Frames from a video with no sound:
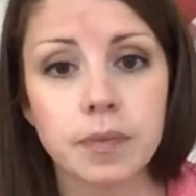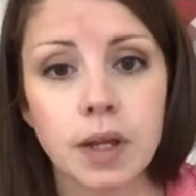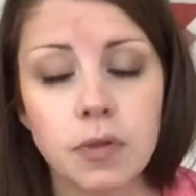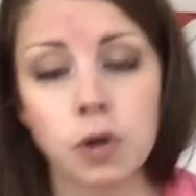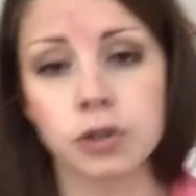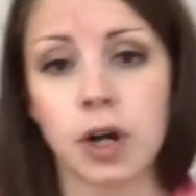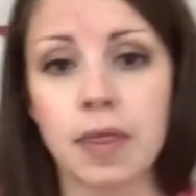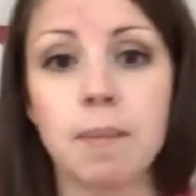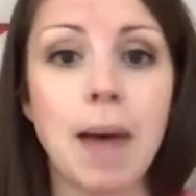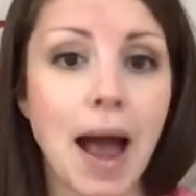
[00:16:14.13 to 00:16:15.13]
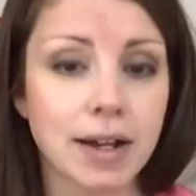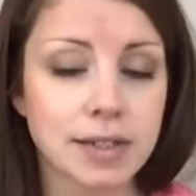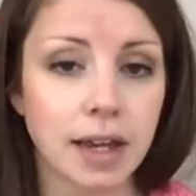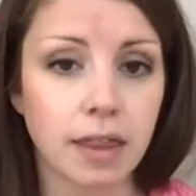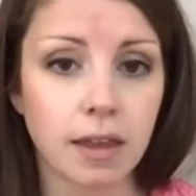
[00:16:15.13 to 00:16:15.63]
Those are on the back
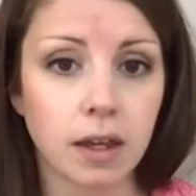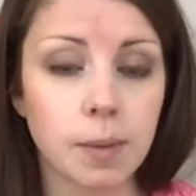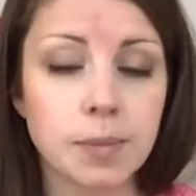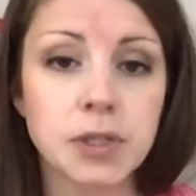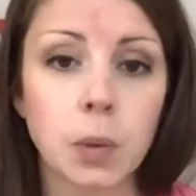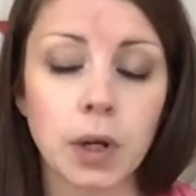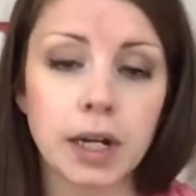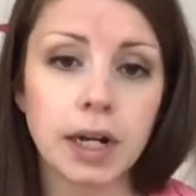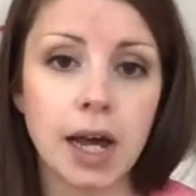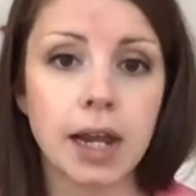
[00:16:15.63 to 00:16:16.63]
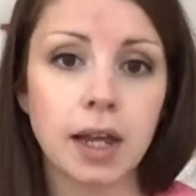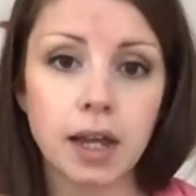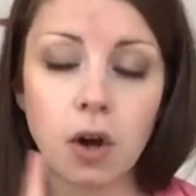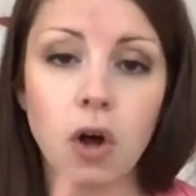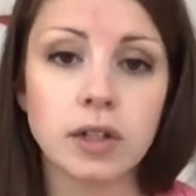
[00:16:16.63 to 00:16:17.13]
side of the hip. So we're going to kind of
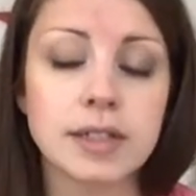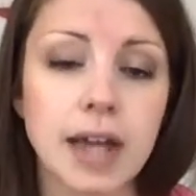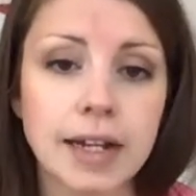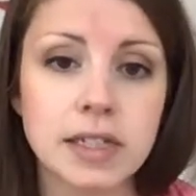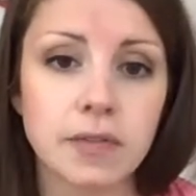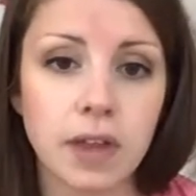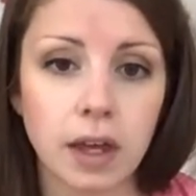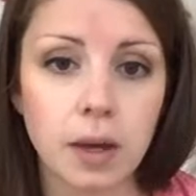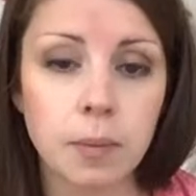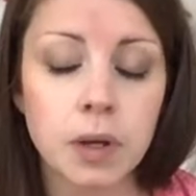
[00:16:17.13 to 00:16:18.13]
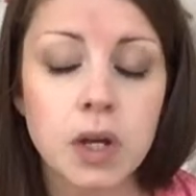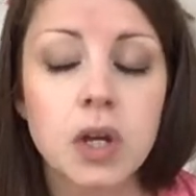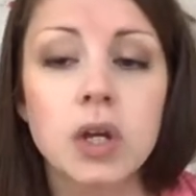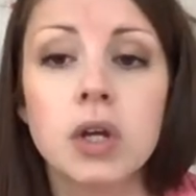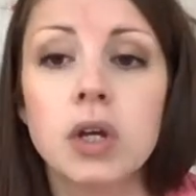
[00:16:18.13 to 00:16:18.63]
hit all sides of the hip.
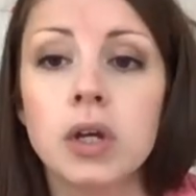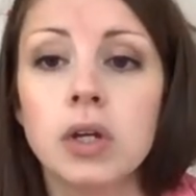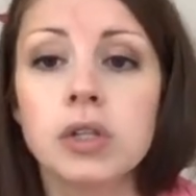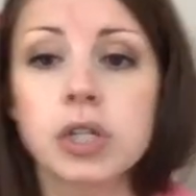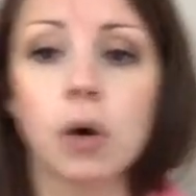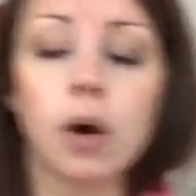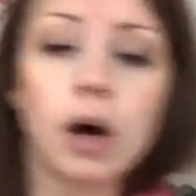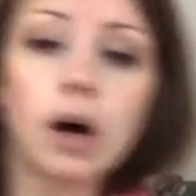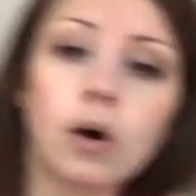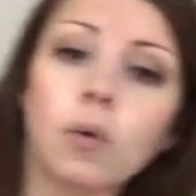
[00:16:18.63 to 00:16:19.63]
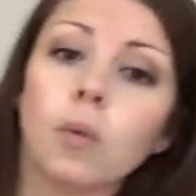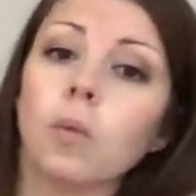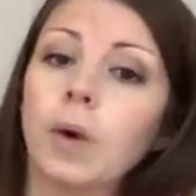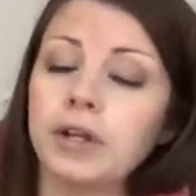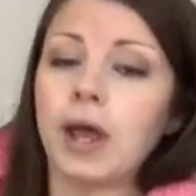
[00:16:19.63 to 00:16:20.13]
So
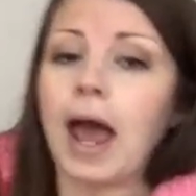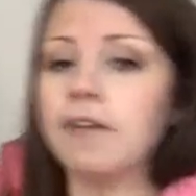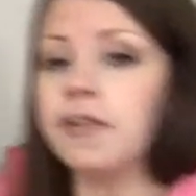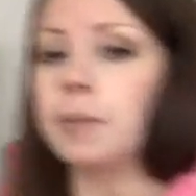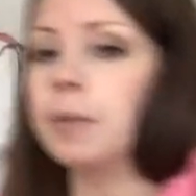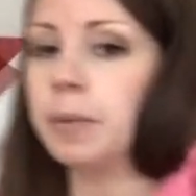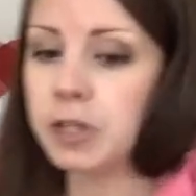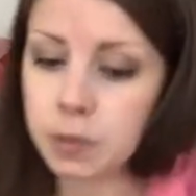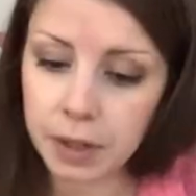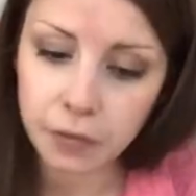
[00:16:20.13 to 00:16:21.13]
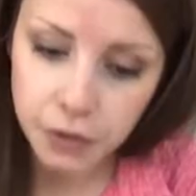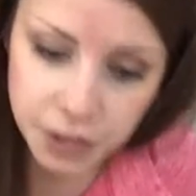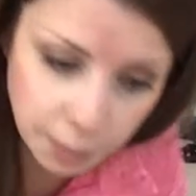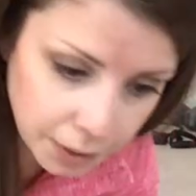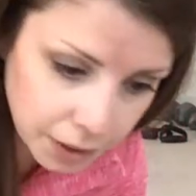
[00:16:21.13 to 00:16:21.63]
when you have hip impingement, if you're
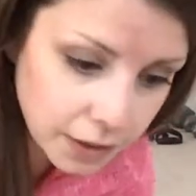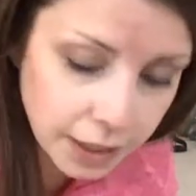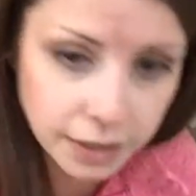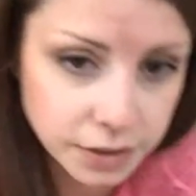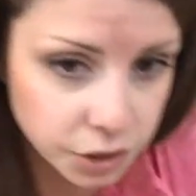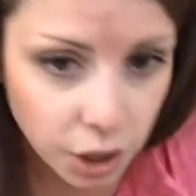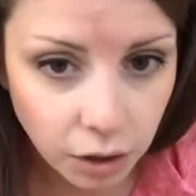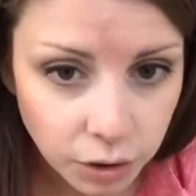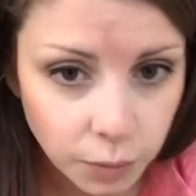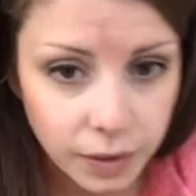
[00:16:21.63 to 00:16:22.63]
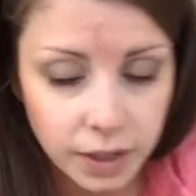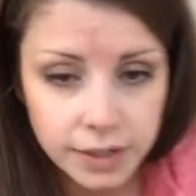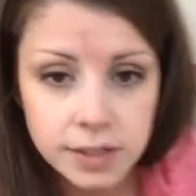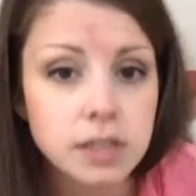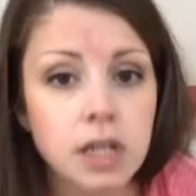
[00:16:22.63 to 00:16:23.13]
somebody that has struggled with
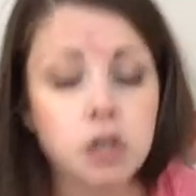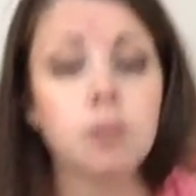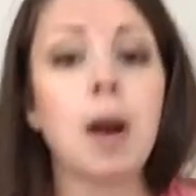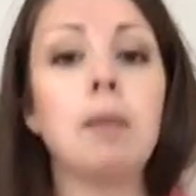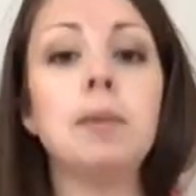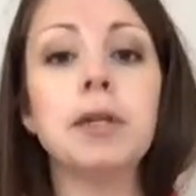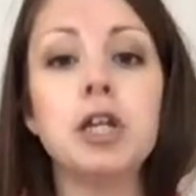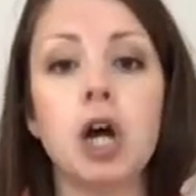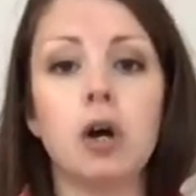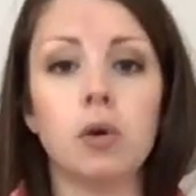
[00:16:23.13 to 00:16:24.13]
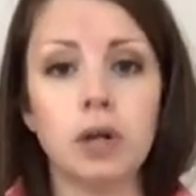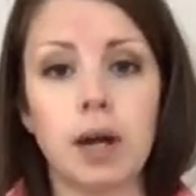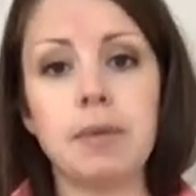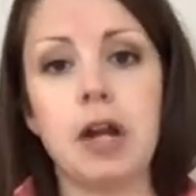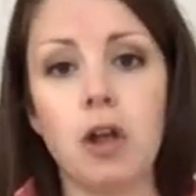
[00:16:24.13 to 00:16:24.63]
this, then you probably know, I
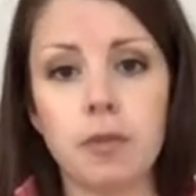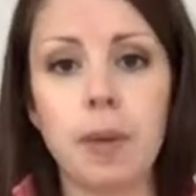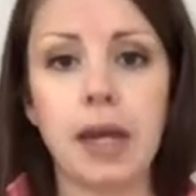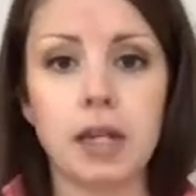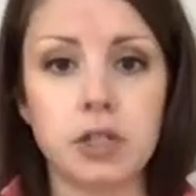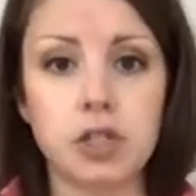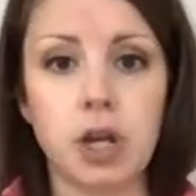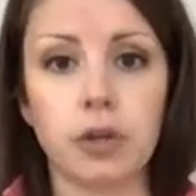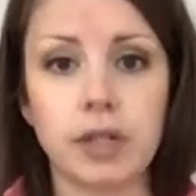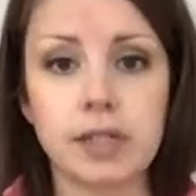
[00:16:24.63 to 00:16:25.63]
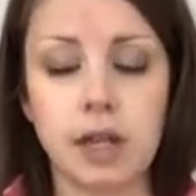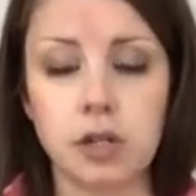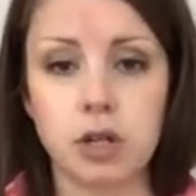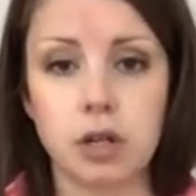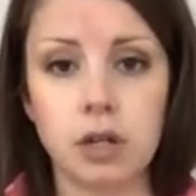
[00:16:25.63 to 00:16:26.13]
mean, all the pain is generally
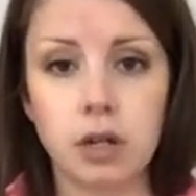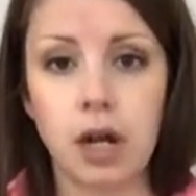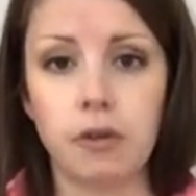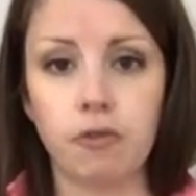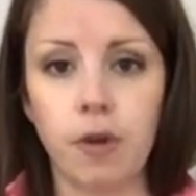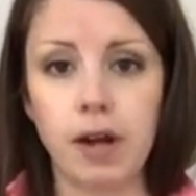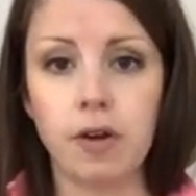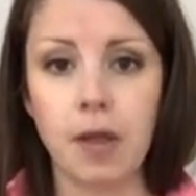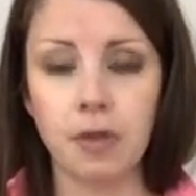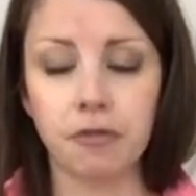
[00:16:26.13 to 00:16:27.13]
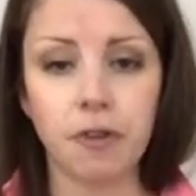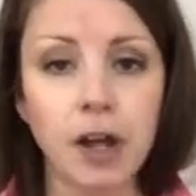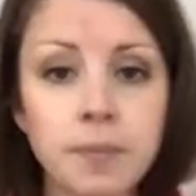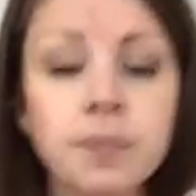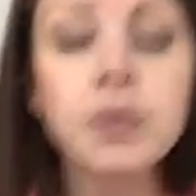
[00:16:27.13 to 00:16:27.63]
centered kind of right around the front.